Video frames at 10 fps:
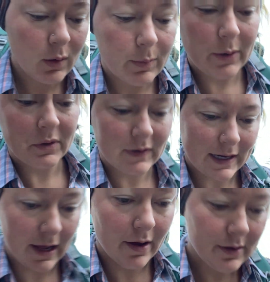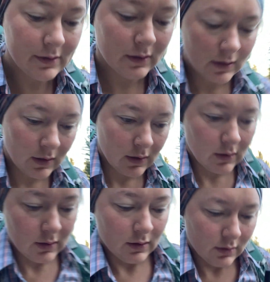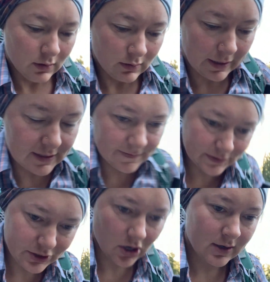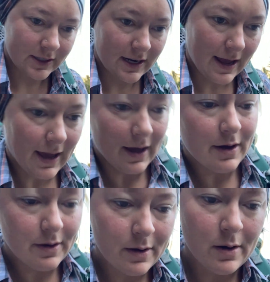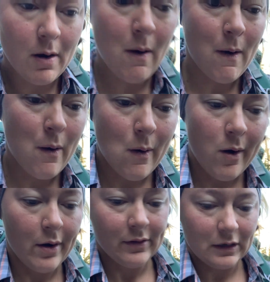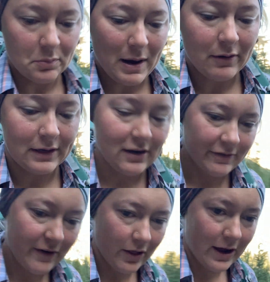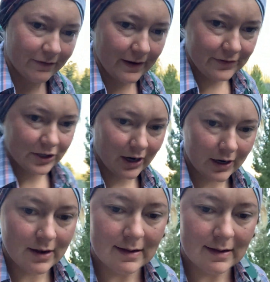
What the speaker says: But we're ready. Legs feel strong today. They're about ready to fall off after our